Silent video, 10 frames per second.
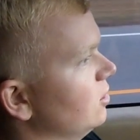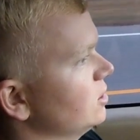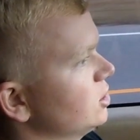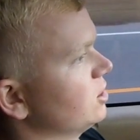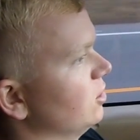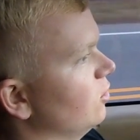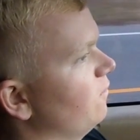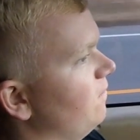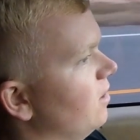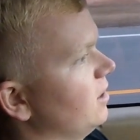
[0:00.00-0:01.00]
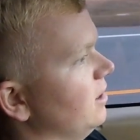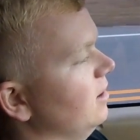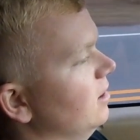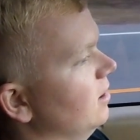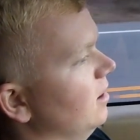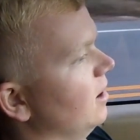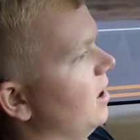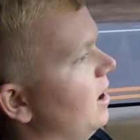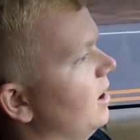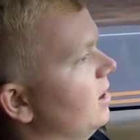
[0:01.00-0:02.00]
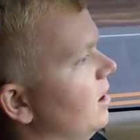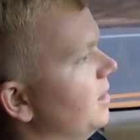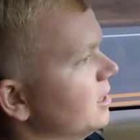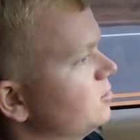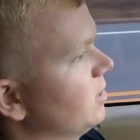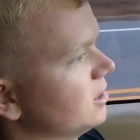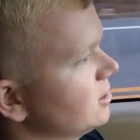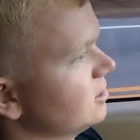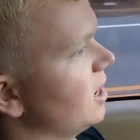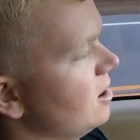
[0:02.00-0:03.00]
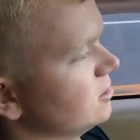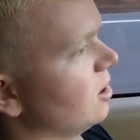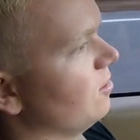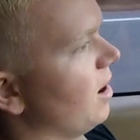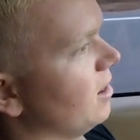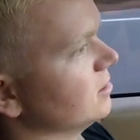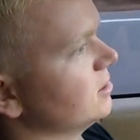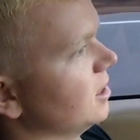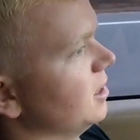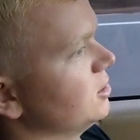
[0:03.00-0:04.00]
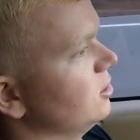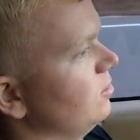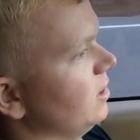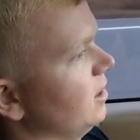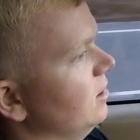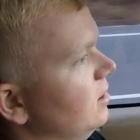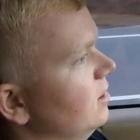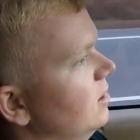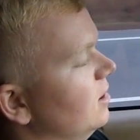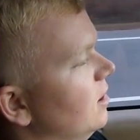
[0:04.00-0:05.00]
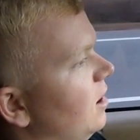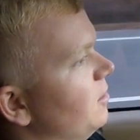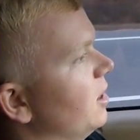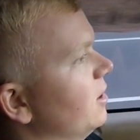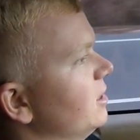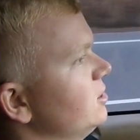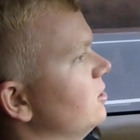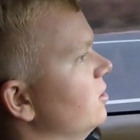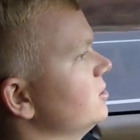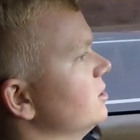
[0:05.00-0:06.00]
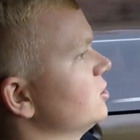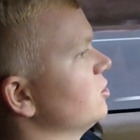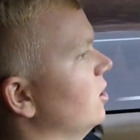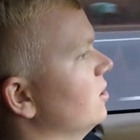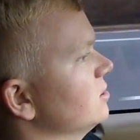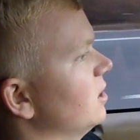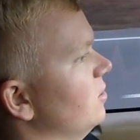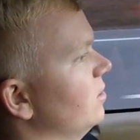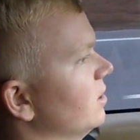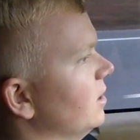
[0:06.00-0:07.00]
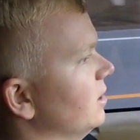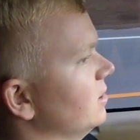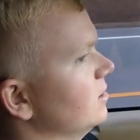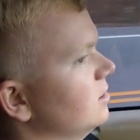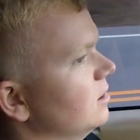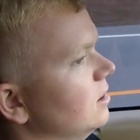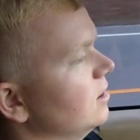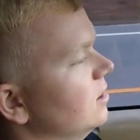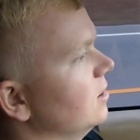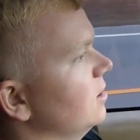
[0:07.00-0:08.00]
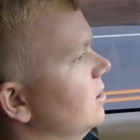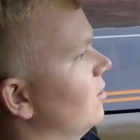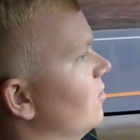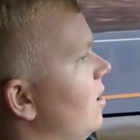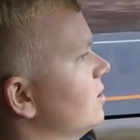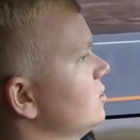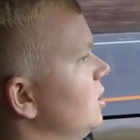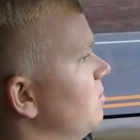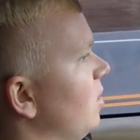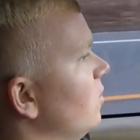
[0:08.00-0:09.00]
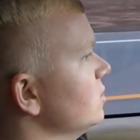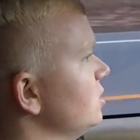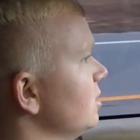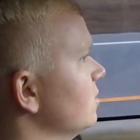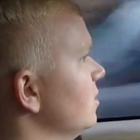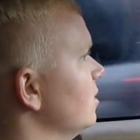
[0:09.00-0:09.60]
it's just a little funky, and that's because their tires aren't balanced, and they should be. I'm not going to get too close to this truck because I don't want to get rock chip my windshield